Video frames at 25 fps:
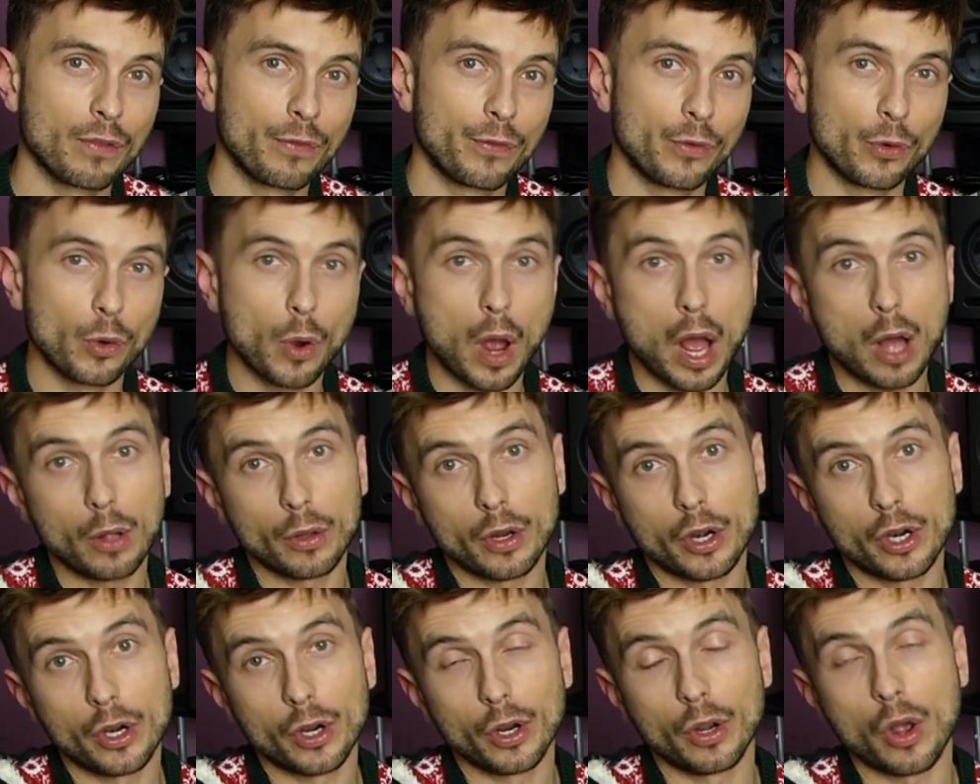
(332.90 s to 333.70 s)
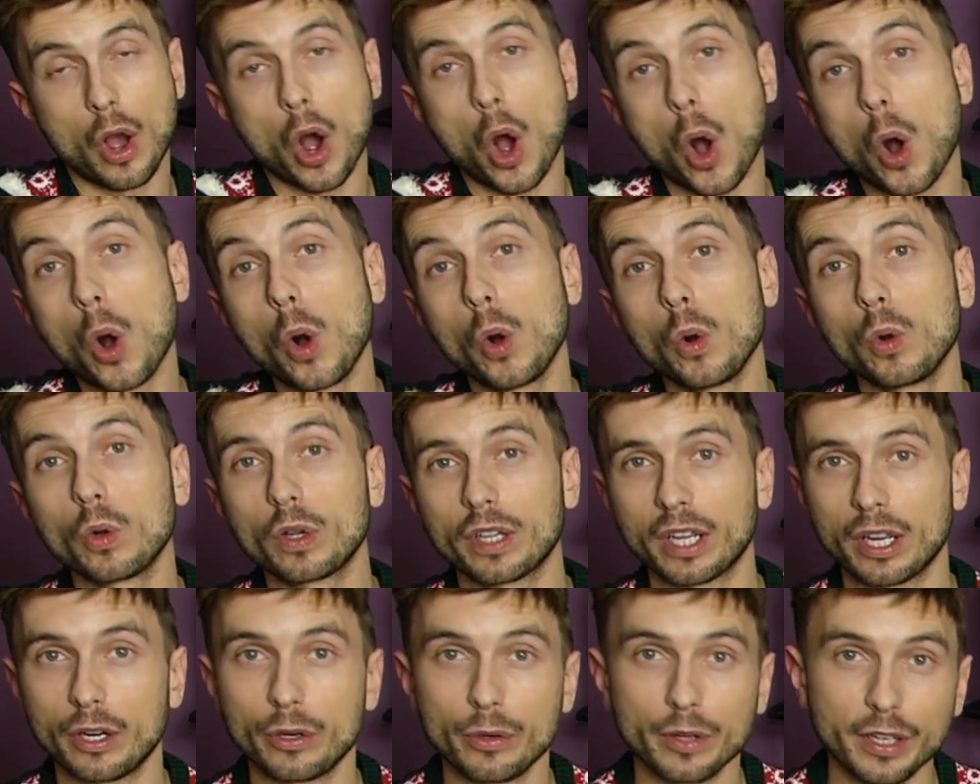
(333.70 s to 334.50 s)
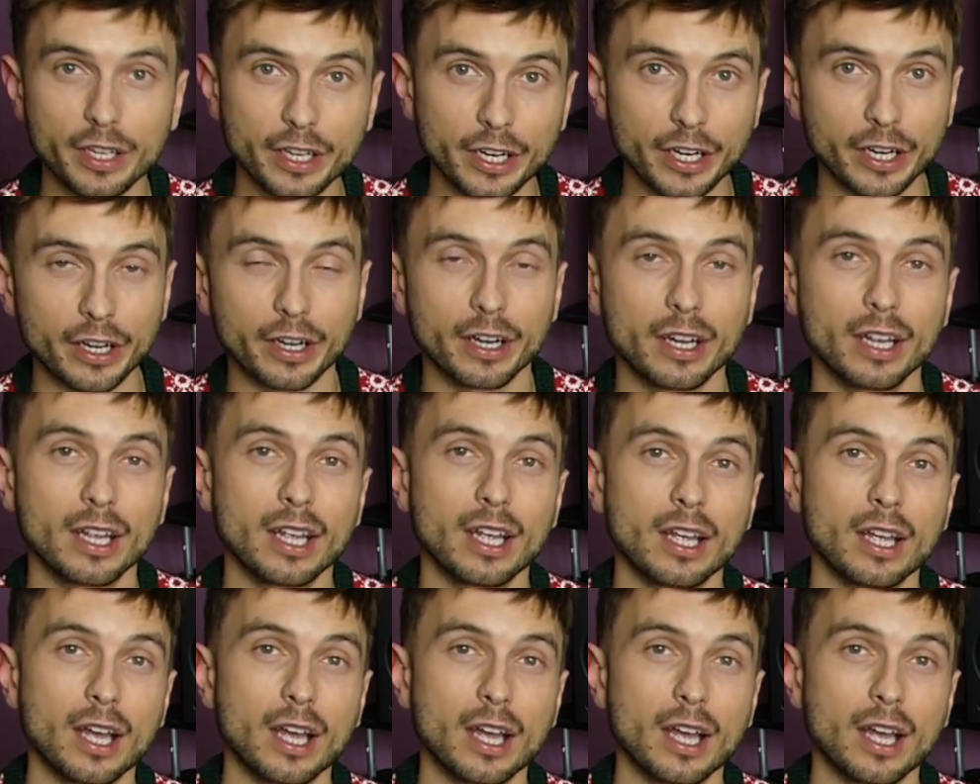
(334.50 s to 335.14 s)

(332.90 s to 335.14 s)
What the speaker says: throughout her whole career,